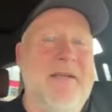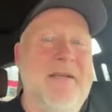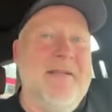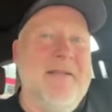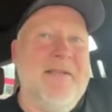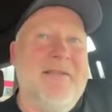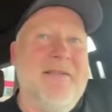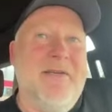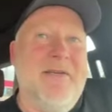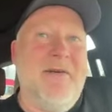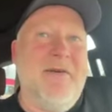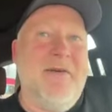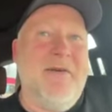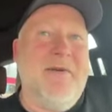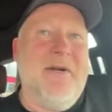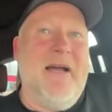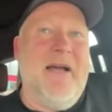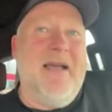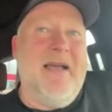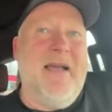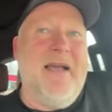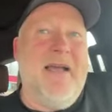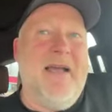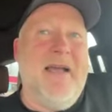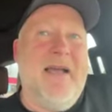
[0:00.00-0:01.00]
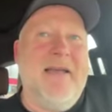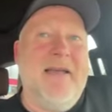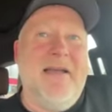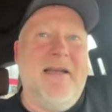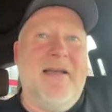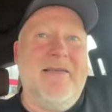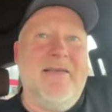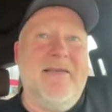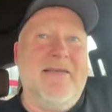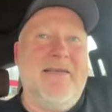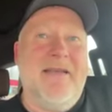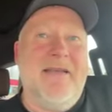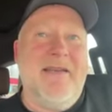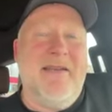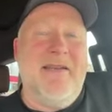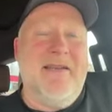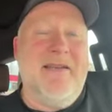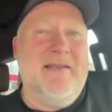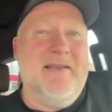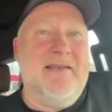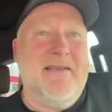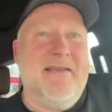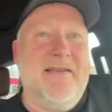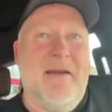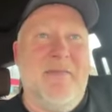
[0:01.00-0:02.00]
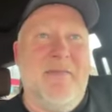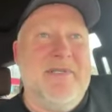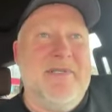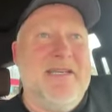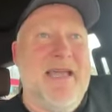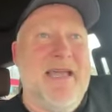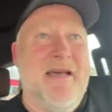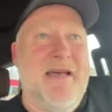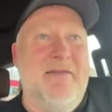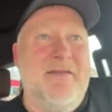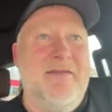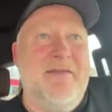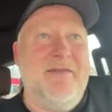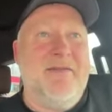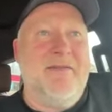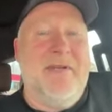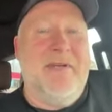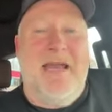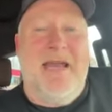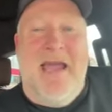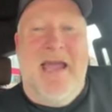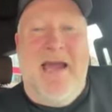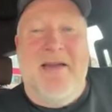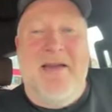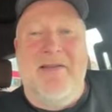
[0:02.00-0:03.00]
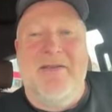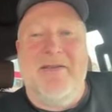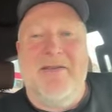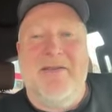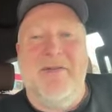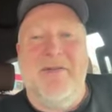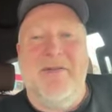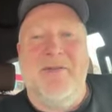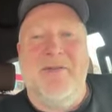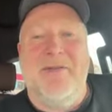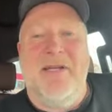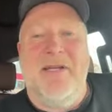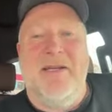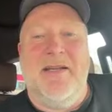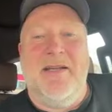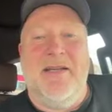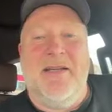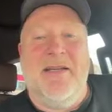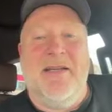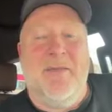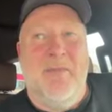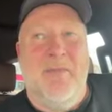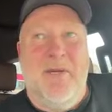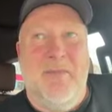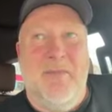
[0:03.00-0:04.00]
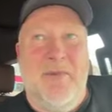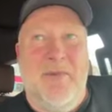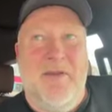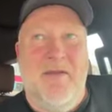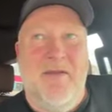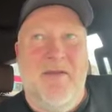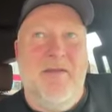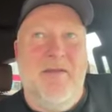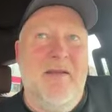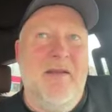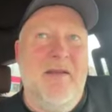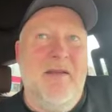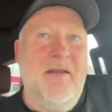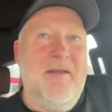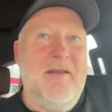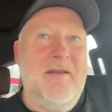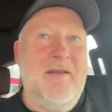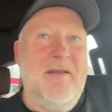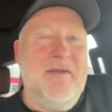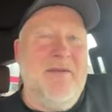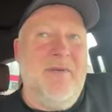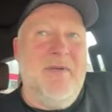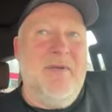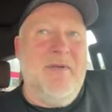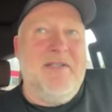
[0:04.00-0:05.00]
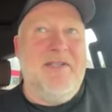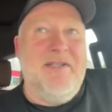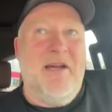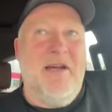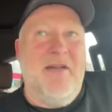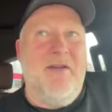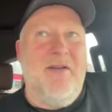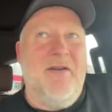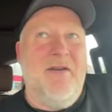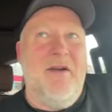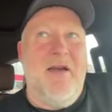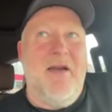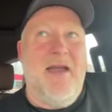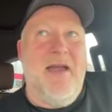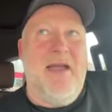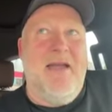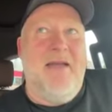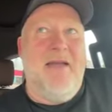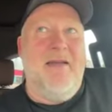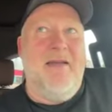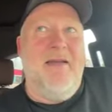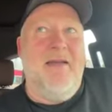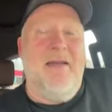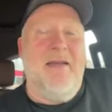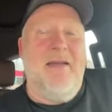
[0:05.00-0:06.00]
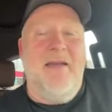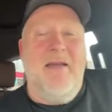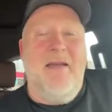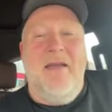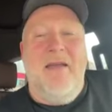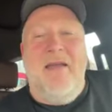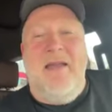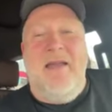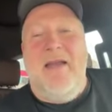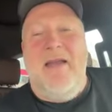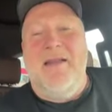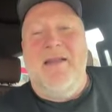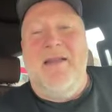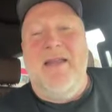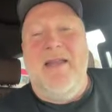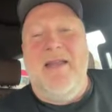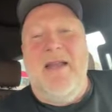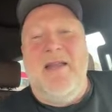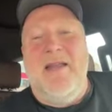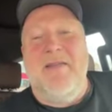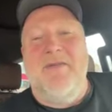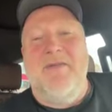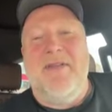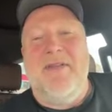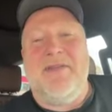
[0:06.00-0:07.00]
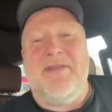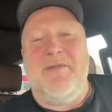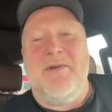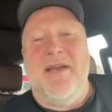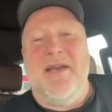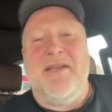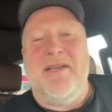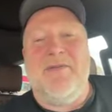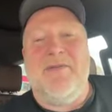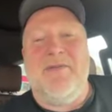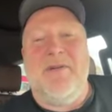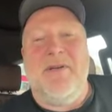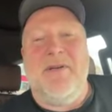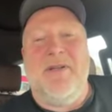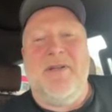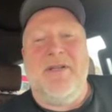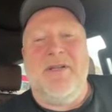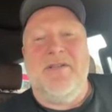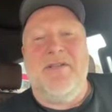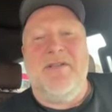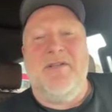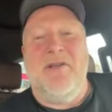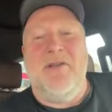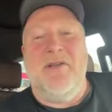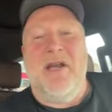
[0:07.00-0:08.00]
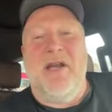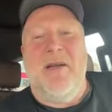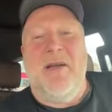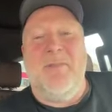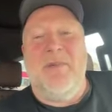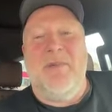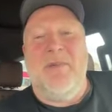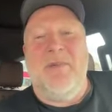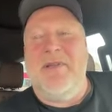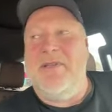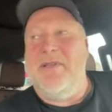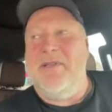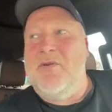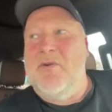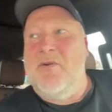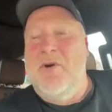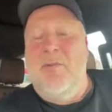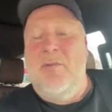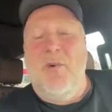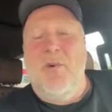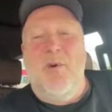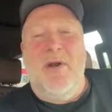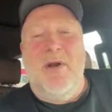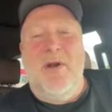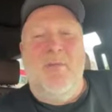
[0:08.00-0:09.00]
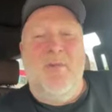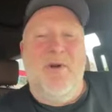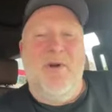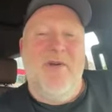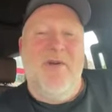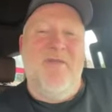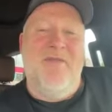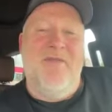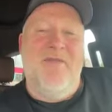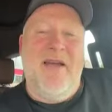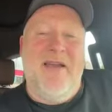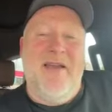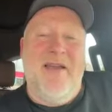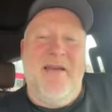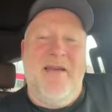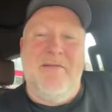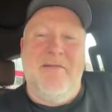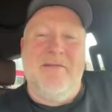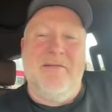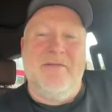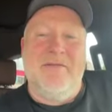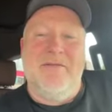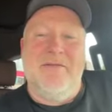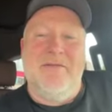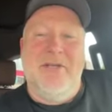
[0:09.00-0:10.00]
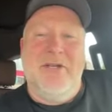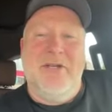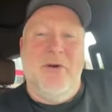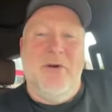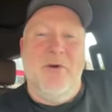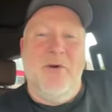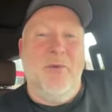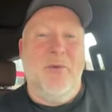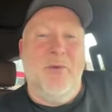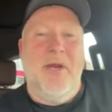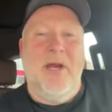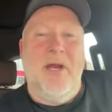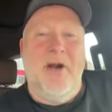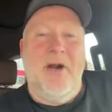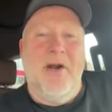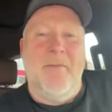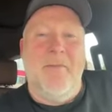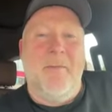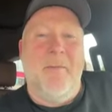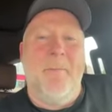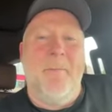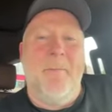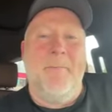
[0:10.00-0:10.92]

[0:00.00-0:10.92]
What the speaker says: So I just think it comes down to an attitude and a commitment to each other, and at the end of this race, we're gonna look up at the scoreboard and we're gonna find out, who we are.